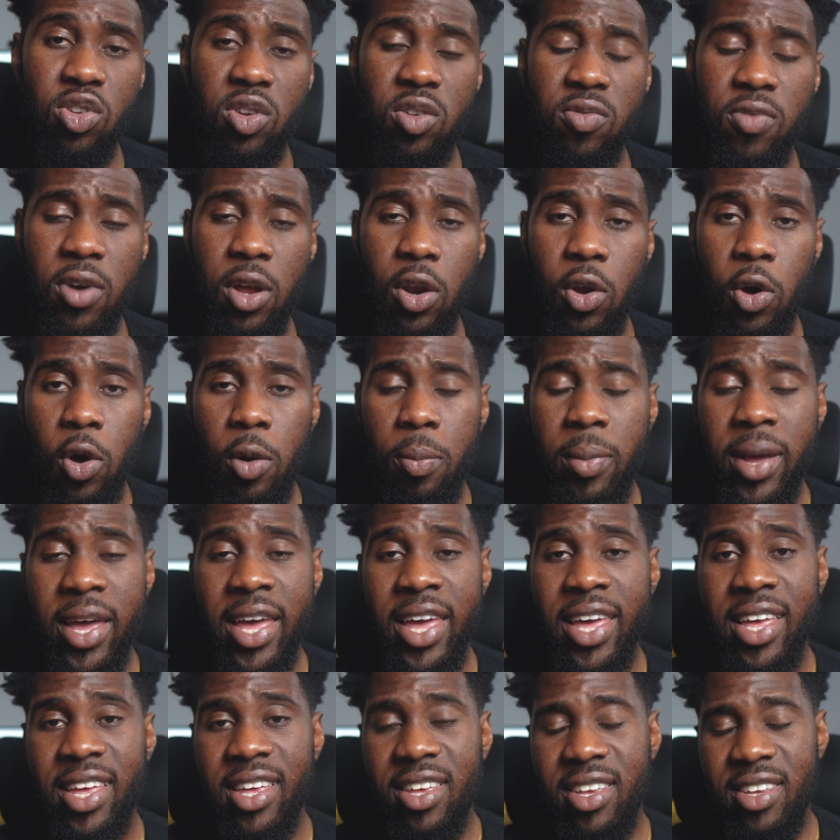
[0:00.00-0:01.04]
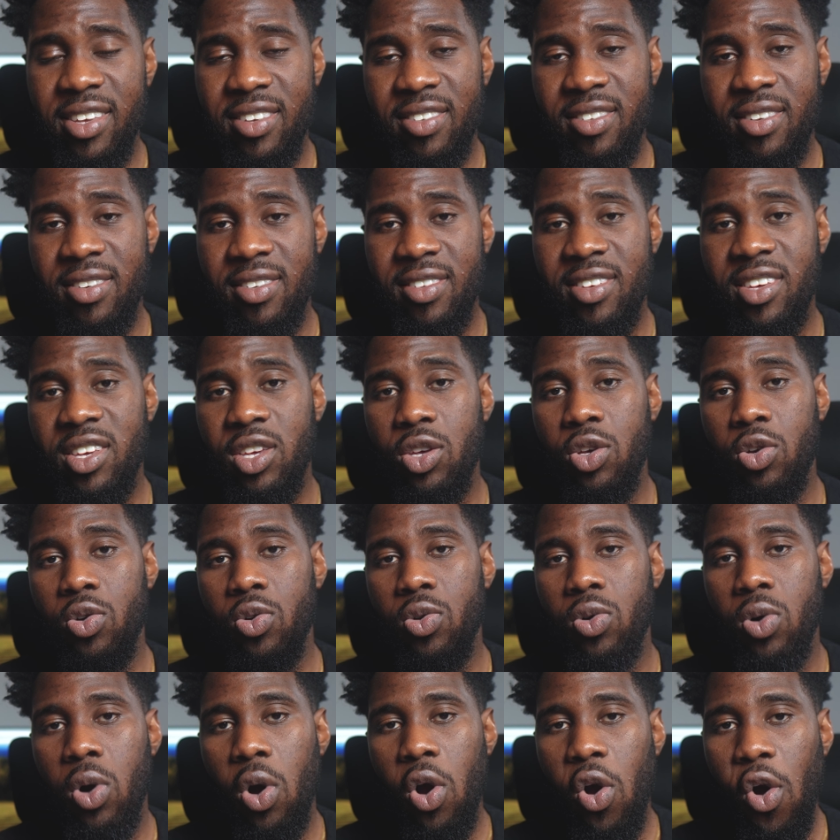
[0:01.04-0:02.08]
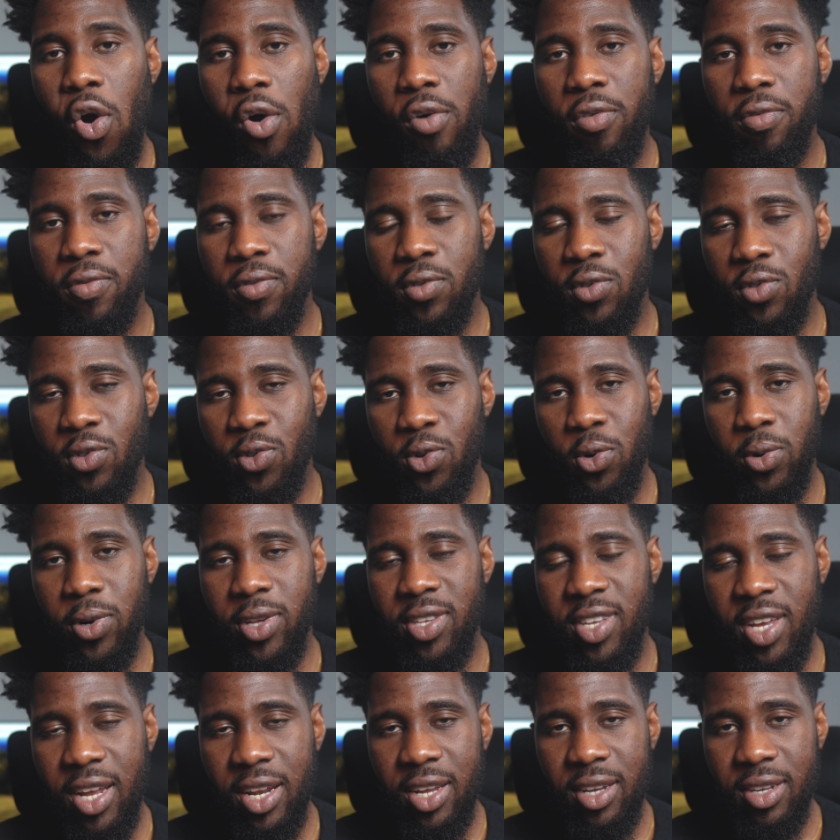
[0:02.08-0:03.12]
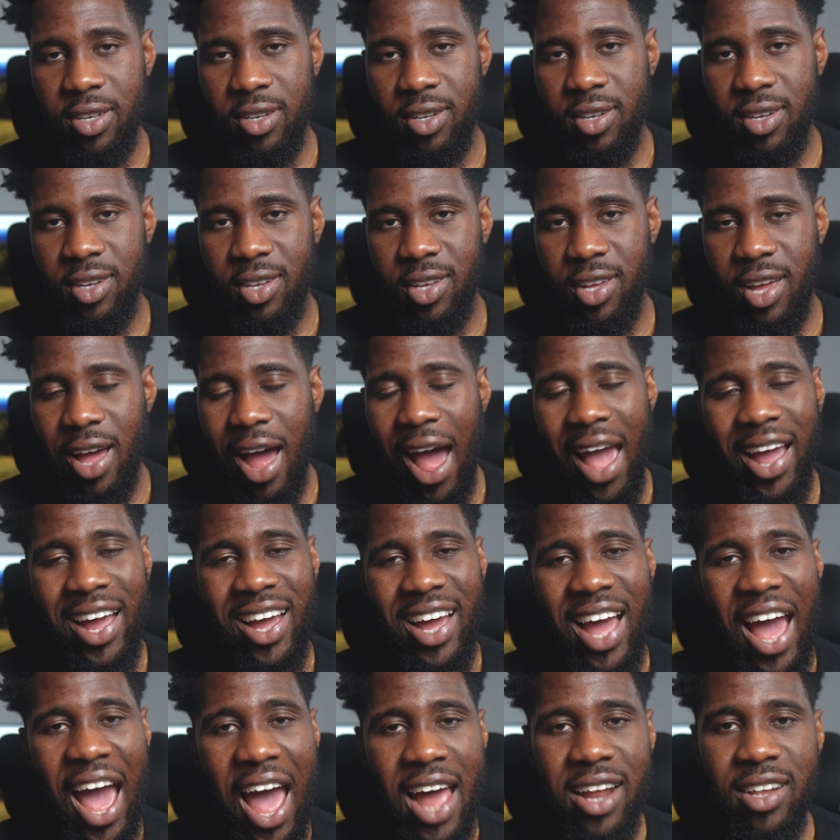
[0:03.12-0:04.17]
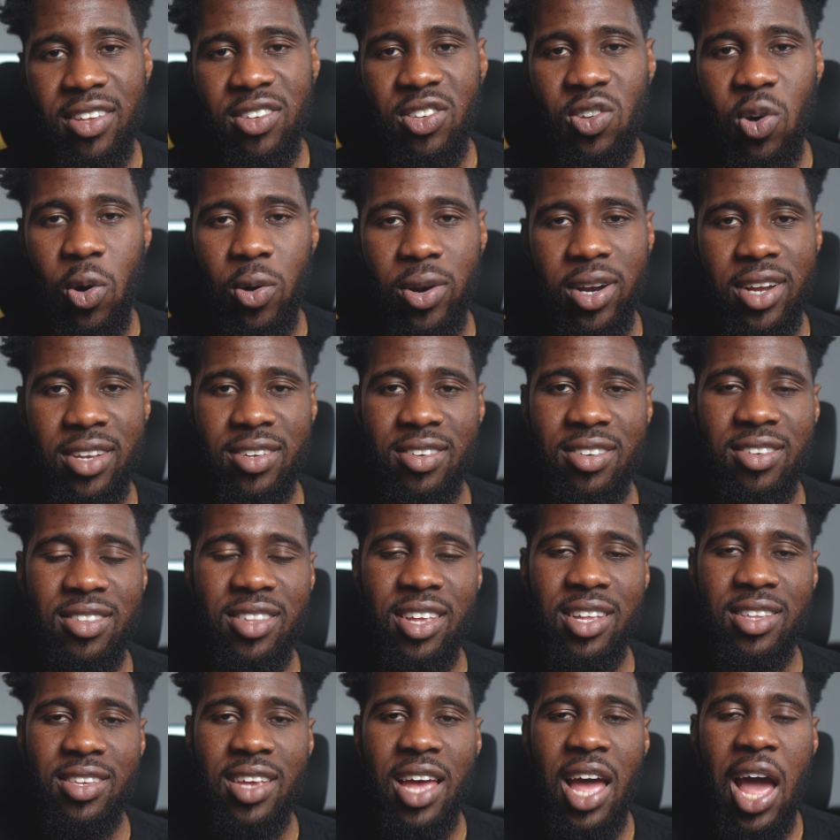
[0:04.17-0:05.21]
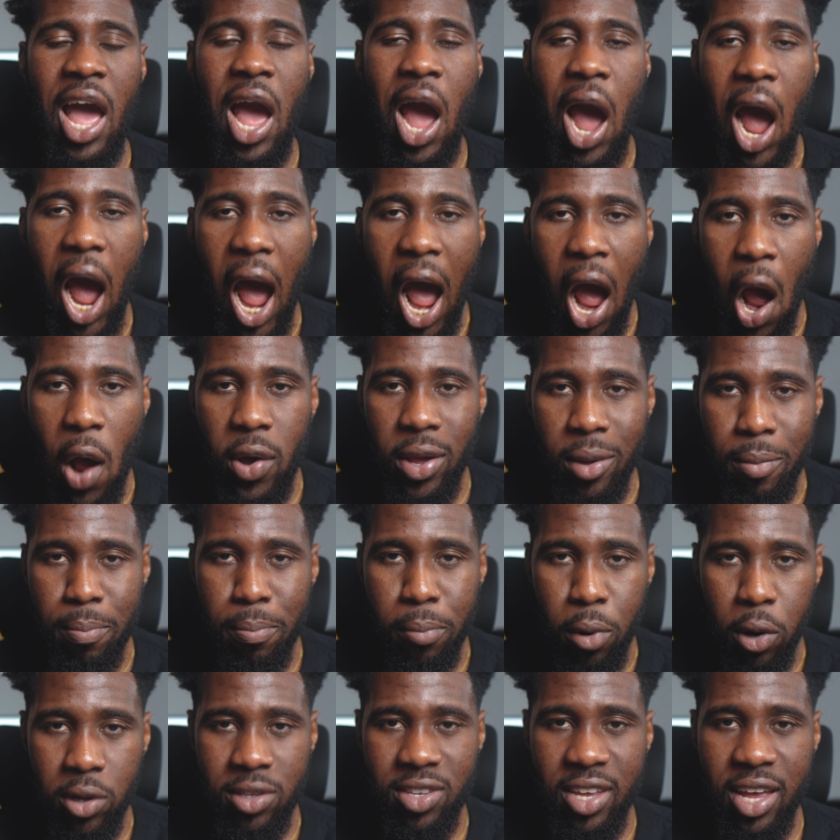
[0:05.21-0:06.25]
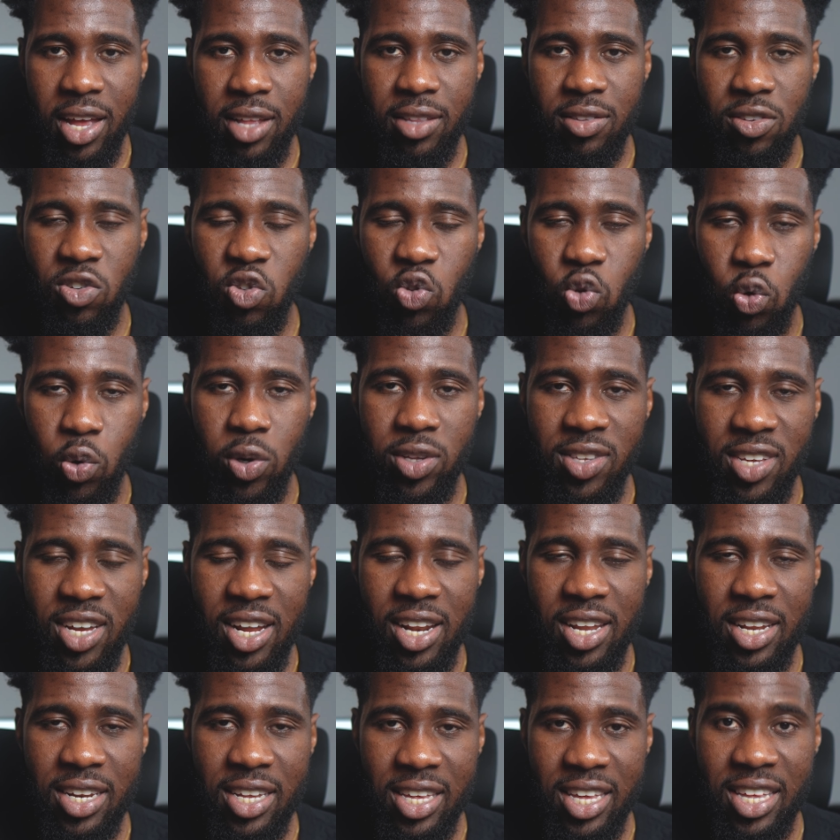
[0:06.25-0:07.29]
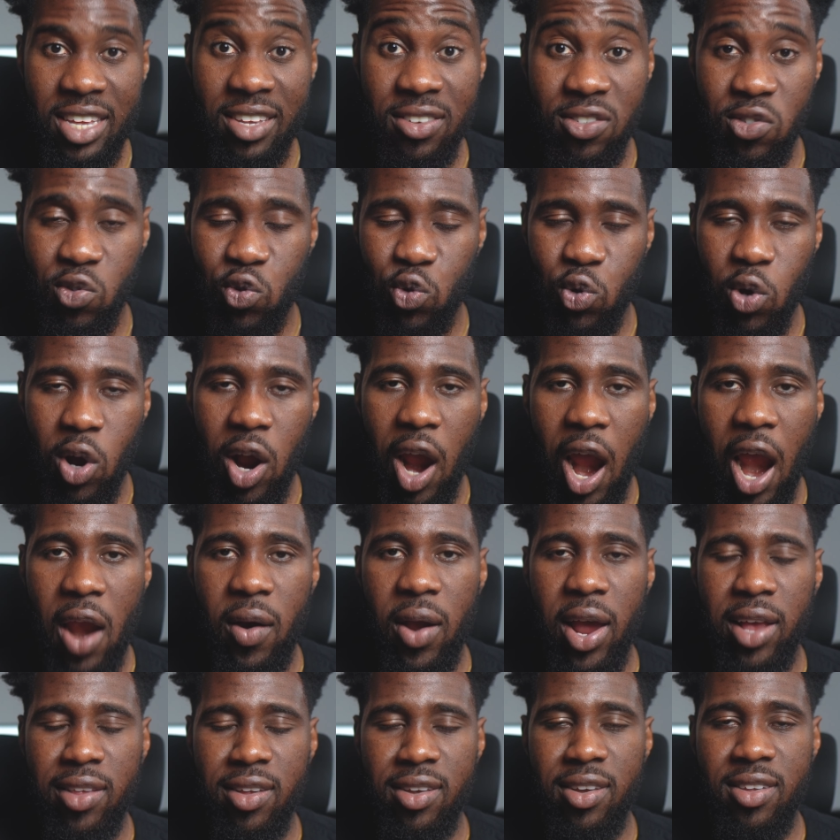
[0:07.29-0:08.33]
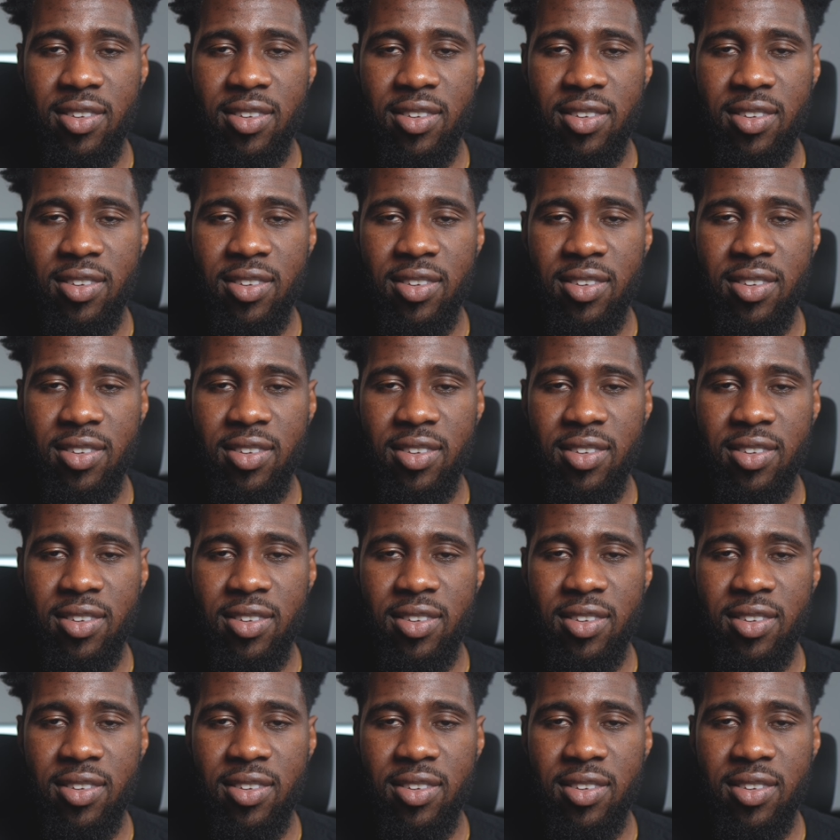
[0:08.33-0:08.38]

to develop is the skill of storytelling. I can't understate how important storytelling is to your career as a